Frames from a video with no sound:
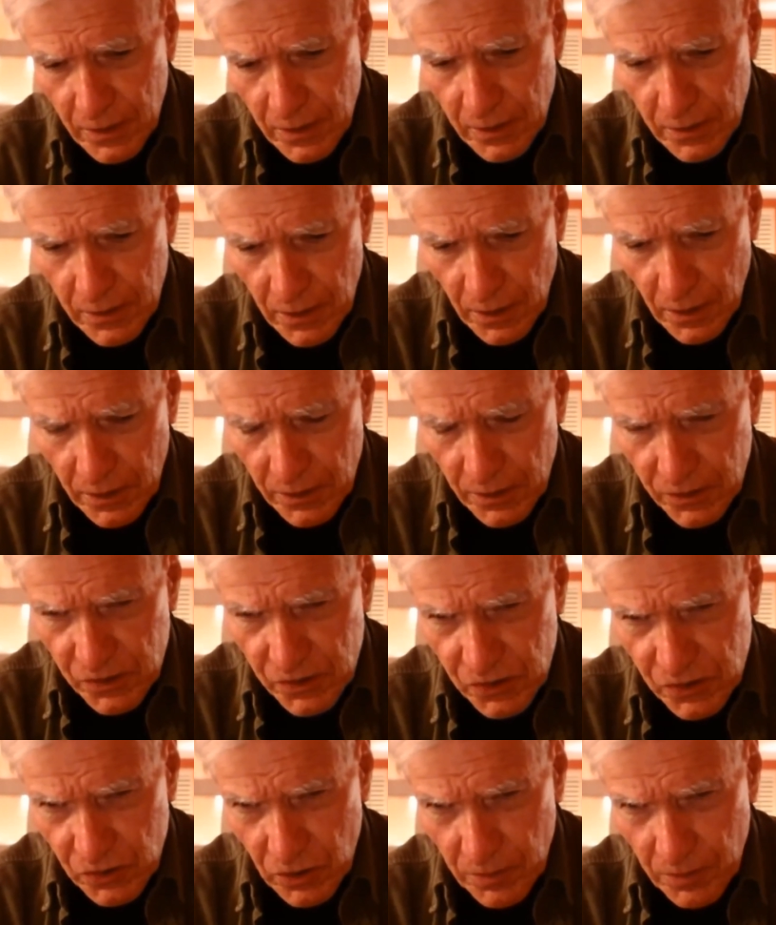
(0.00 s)
Uh,
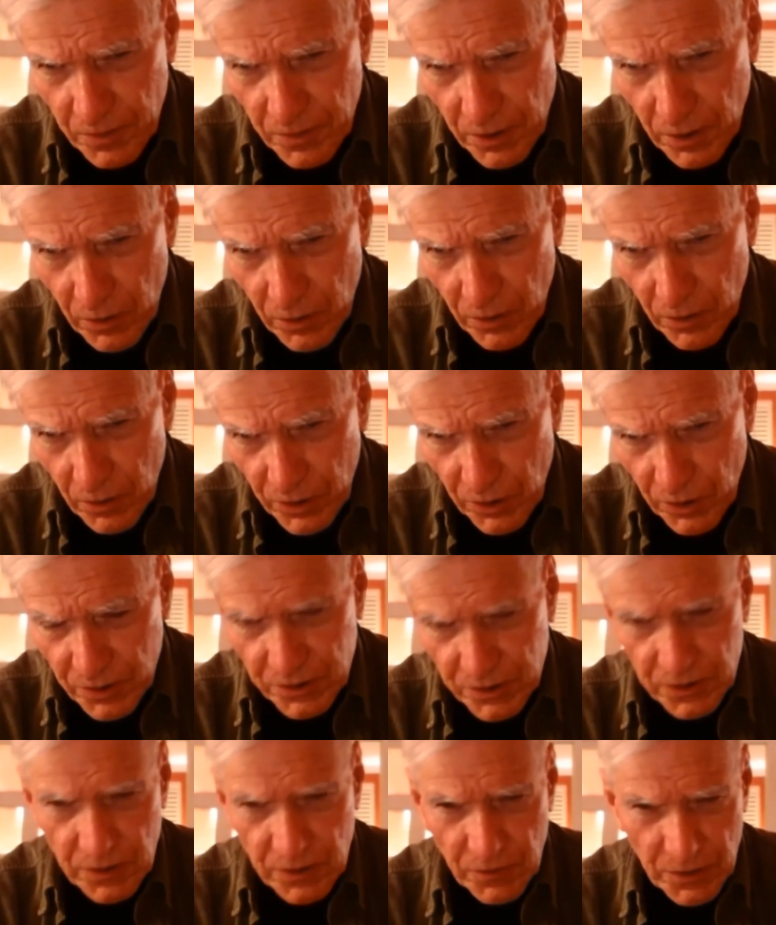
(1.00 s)
Sterba went on to
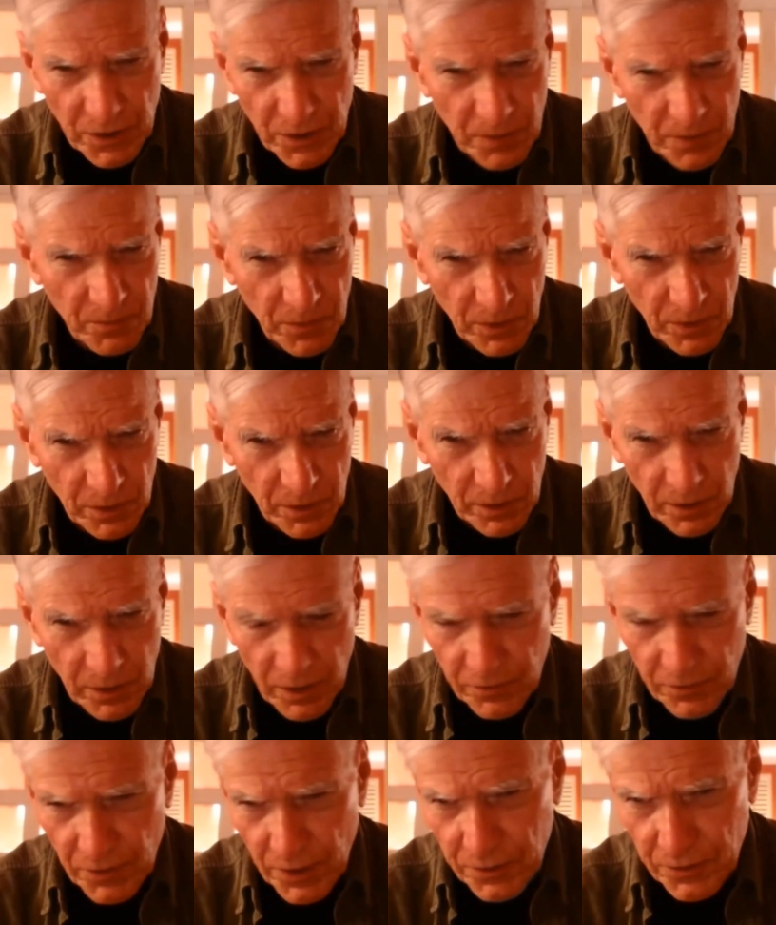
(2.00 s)
give a number of
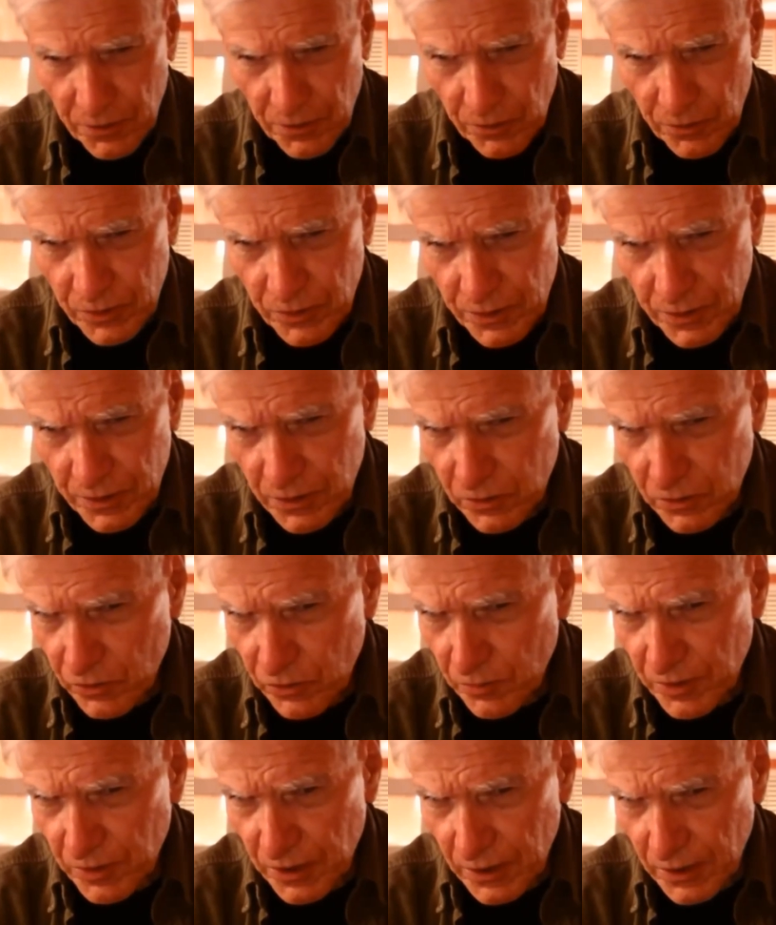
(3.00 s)
other really
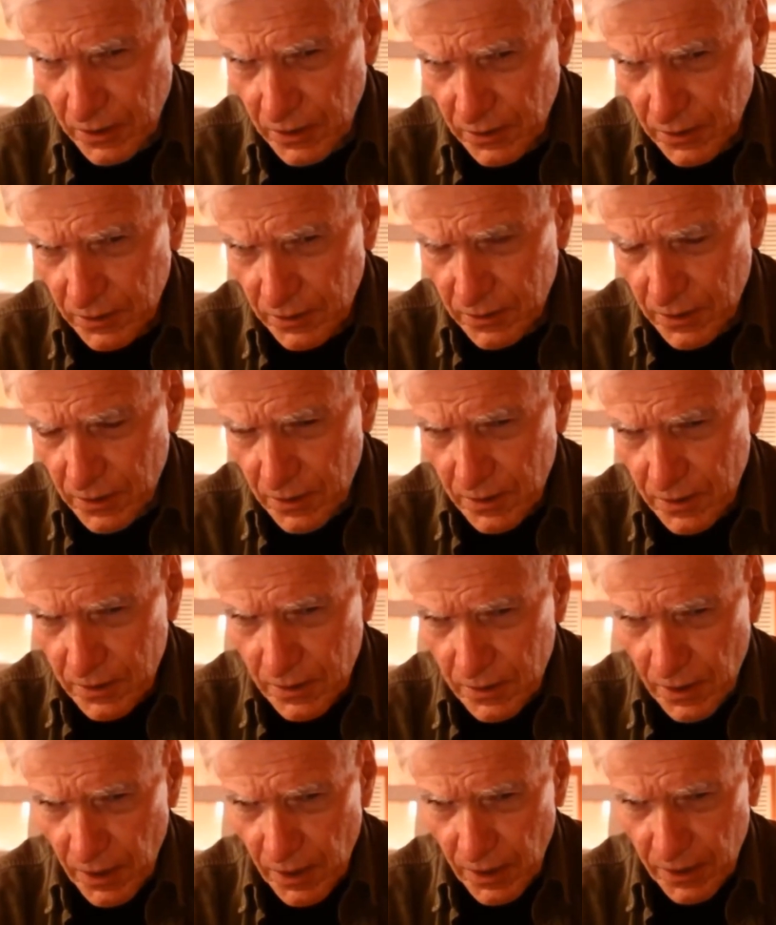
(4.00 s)
illuminating
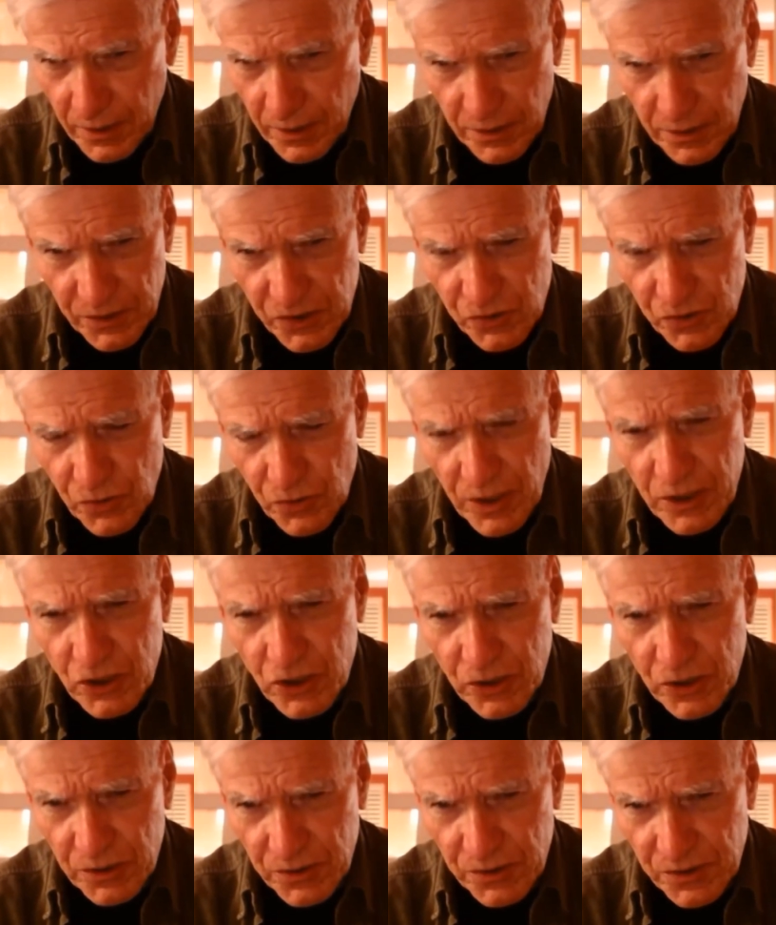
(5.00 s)
uh,
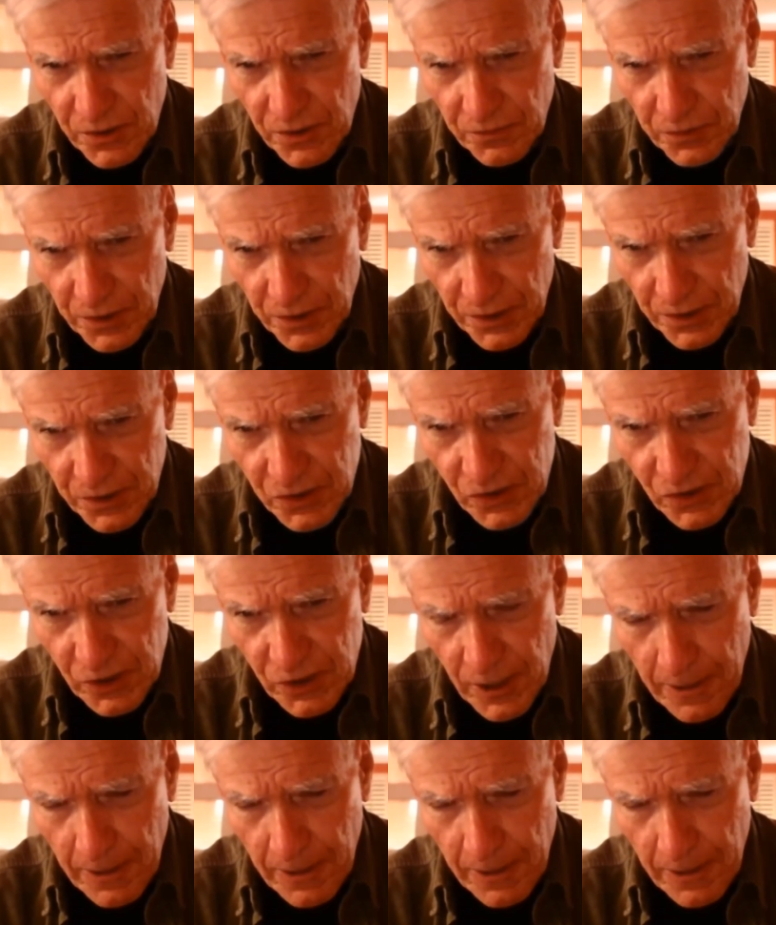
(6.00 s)
illustrations of this.